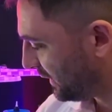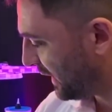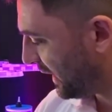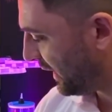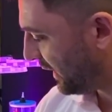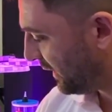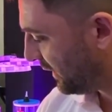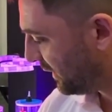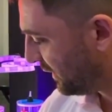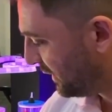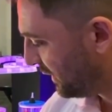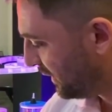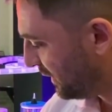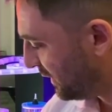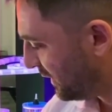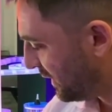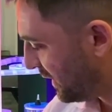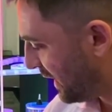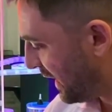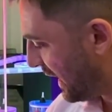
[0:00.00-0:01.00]
Yeah.
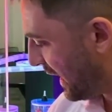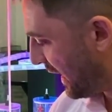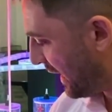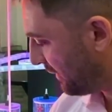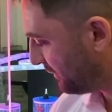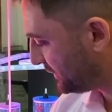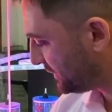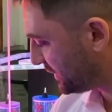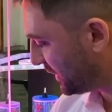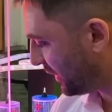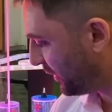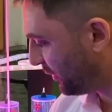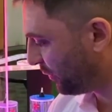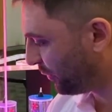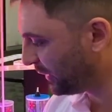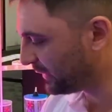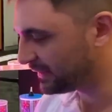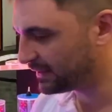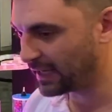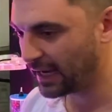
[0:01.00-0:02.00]
Um, so
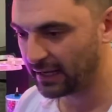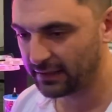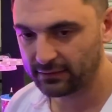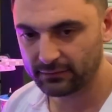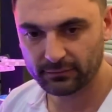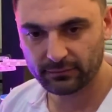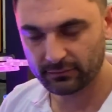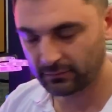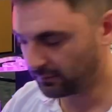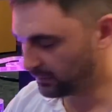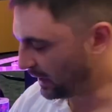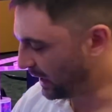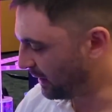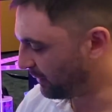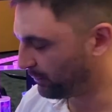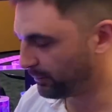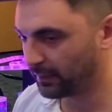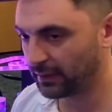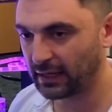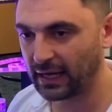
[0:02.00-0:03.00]
with that,
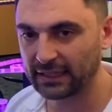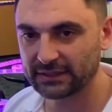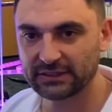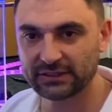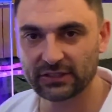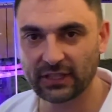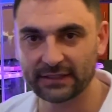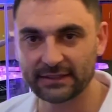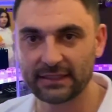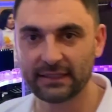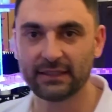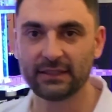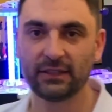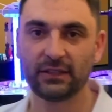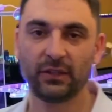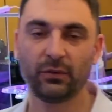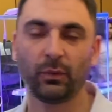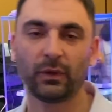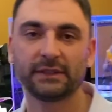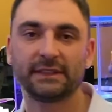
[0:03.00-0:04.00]
um, idea,
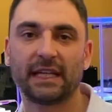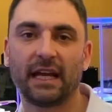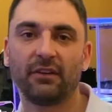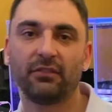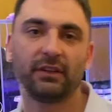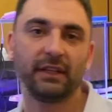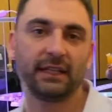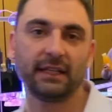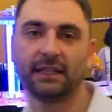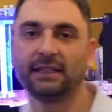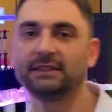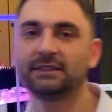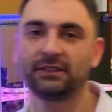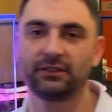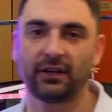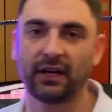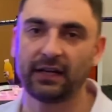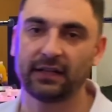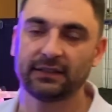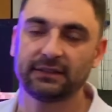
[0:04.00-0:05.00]
he wants everything
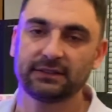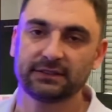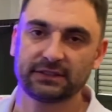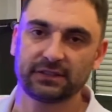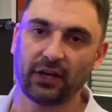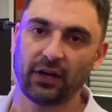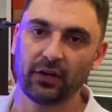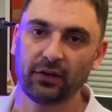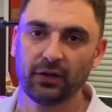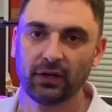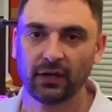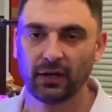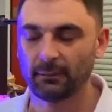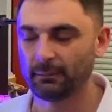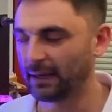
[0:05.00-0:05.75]
integrated. So yes.